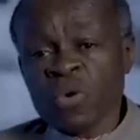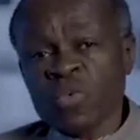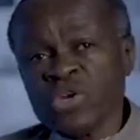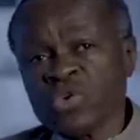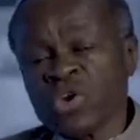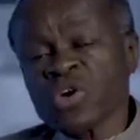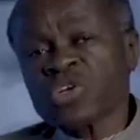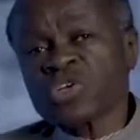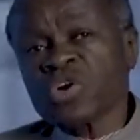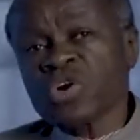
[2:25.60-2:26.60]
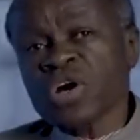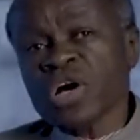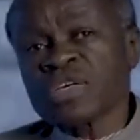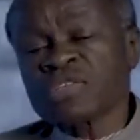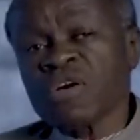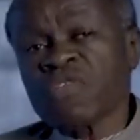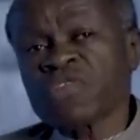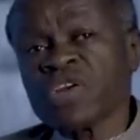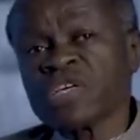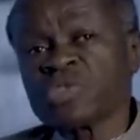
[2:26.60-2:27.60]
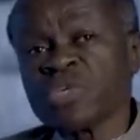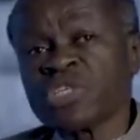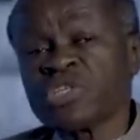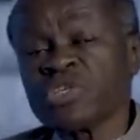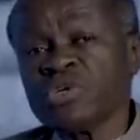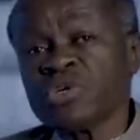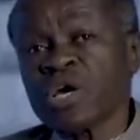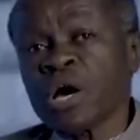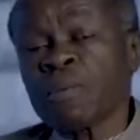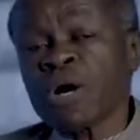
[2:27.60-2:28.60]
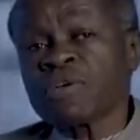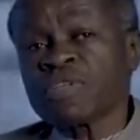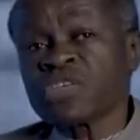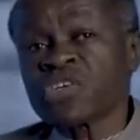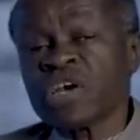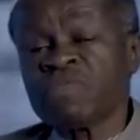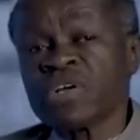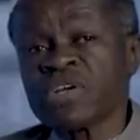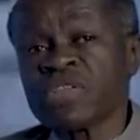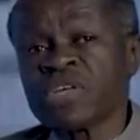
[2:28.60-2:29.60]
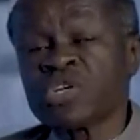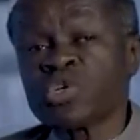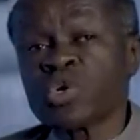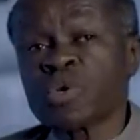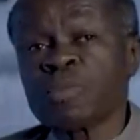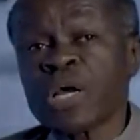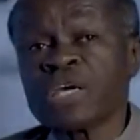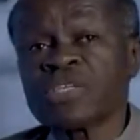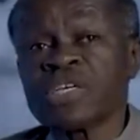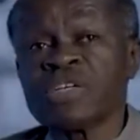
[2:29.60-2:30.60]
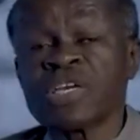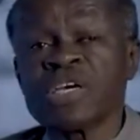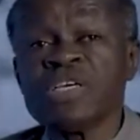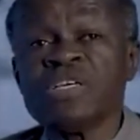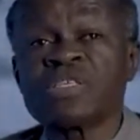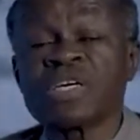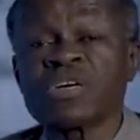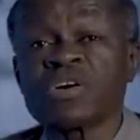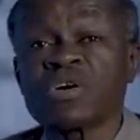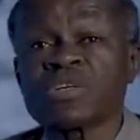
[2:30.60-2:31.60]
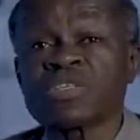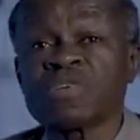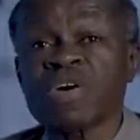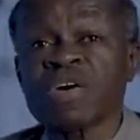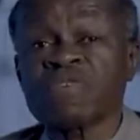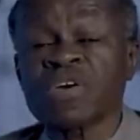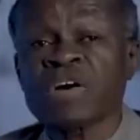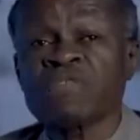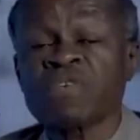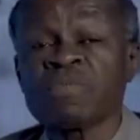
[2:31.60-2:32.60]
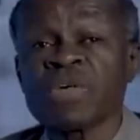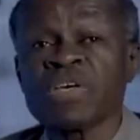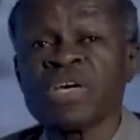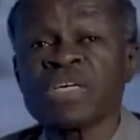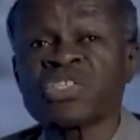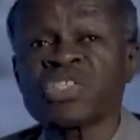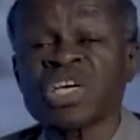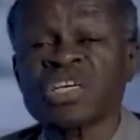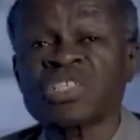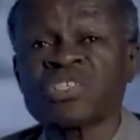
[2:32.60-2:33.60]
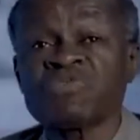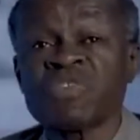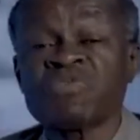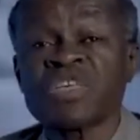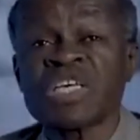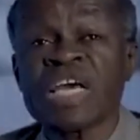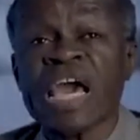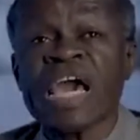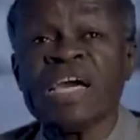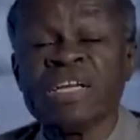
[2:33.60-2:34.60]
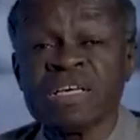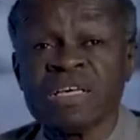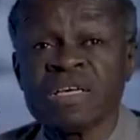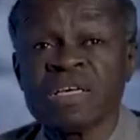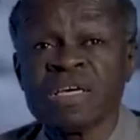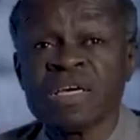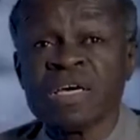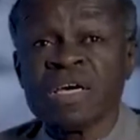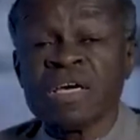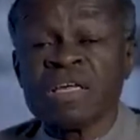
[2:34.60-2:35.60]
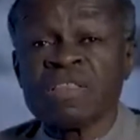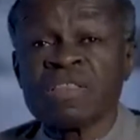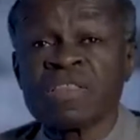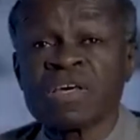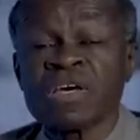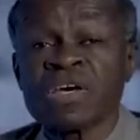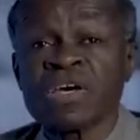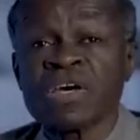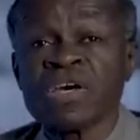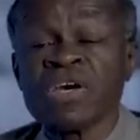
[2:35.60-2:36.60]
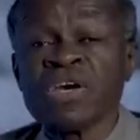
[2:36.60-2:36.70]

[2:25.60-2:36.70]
We do not talk as often as we should about the slavery that took place in the eastern coast of Africa from the year 650 AD, the